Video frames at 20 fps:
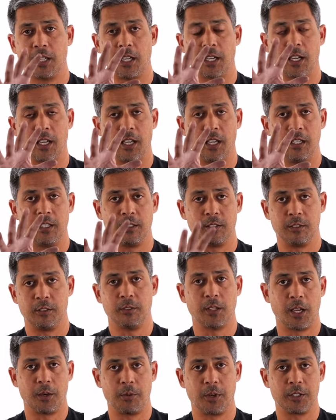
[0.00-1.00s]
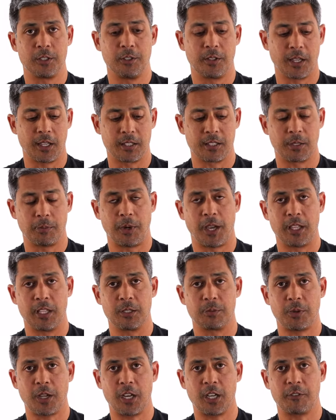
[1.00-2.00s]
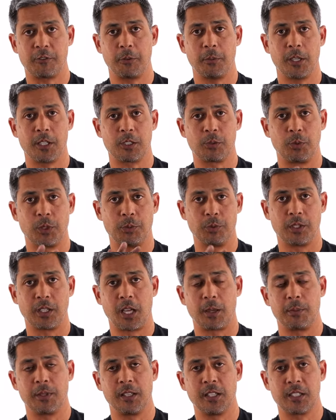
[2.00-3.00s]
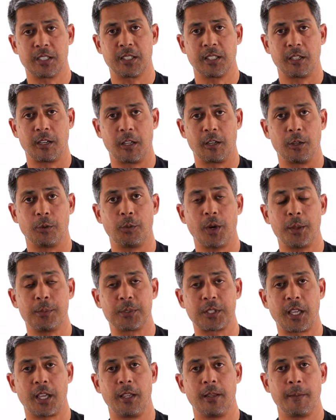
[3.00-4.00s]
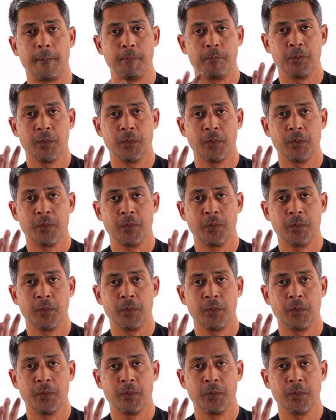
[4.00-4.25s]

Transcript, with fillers: I do not want you guys to buy this product from us. We will not be listing it on our website.